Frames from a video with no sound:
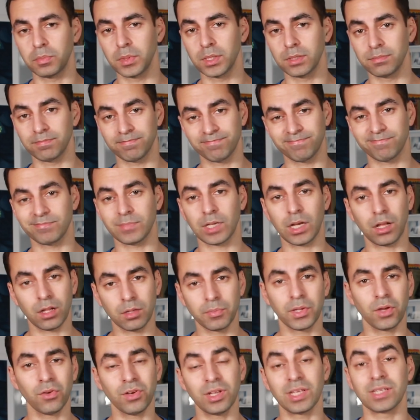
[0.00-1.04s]
But I'll
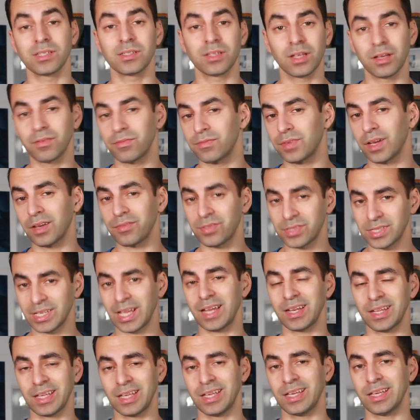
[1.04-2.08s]
be honest, I've, I've
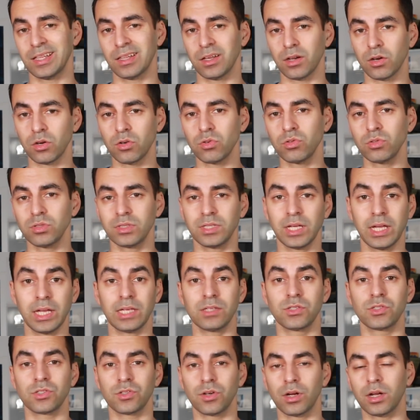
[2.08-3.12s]
sat here the whole
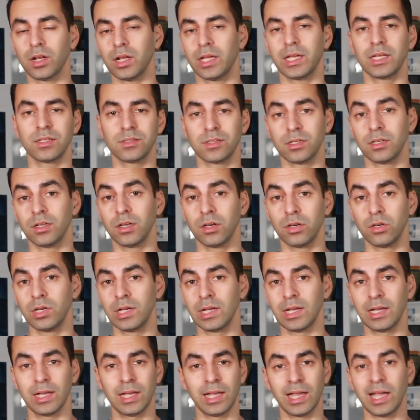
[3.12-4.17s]
day struggling to know
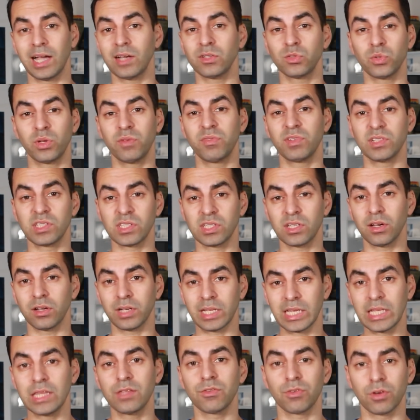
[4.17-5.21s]
how to even
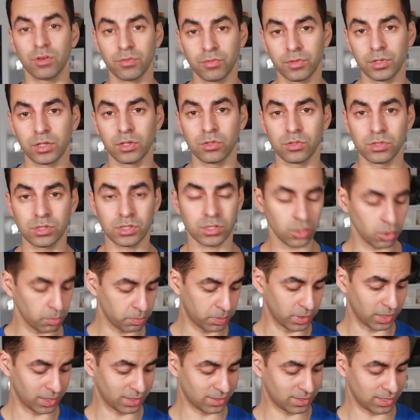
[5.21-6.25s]
start either of those
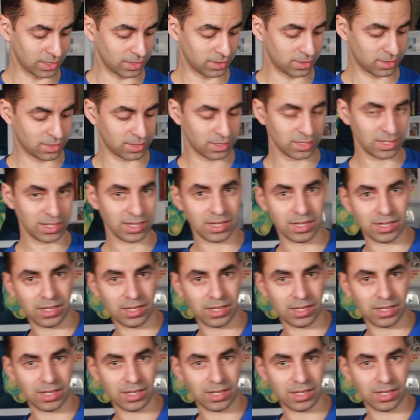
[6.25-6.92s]
topics. It's